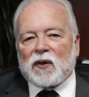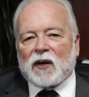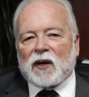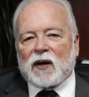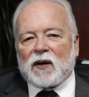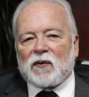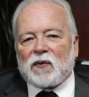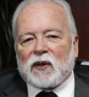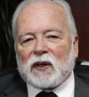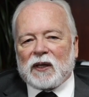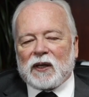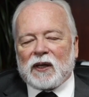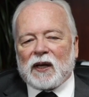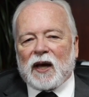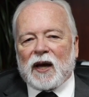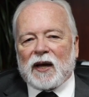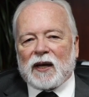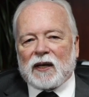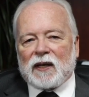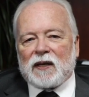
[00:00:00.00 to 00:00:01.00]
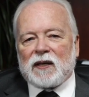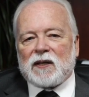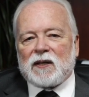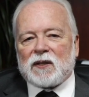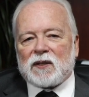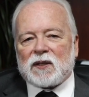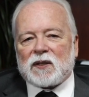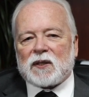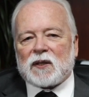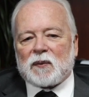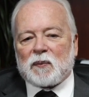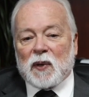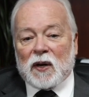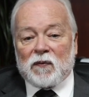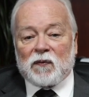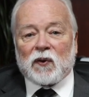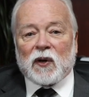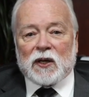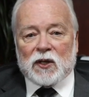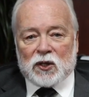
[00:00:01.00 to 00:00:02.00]
that I really like is my
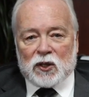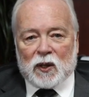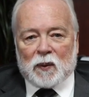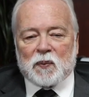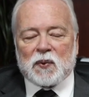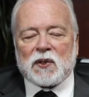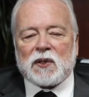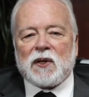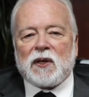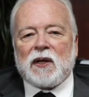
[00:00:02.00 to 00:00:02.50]
friendships.